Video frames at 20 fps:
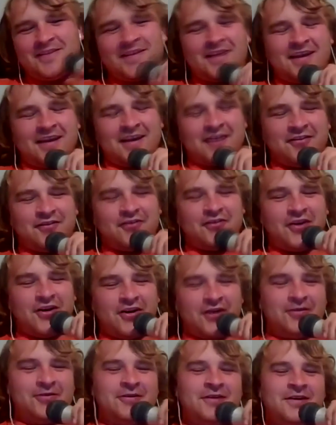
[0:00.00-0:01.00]
And
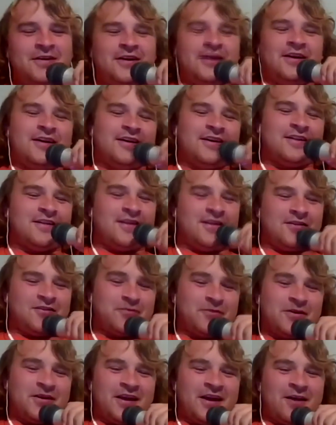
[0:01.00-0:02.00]
so this
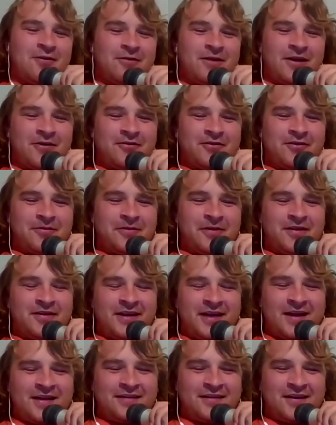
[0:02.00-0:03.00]
weekend when I was at my
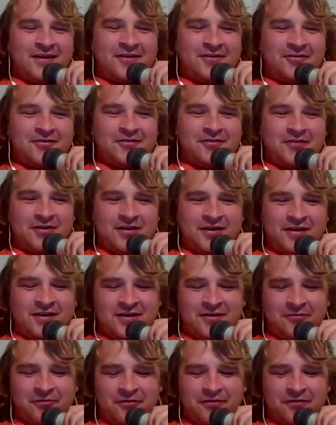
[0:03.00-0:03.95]
dad's house, we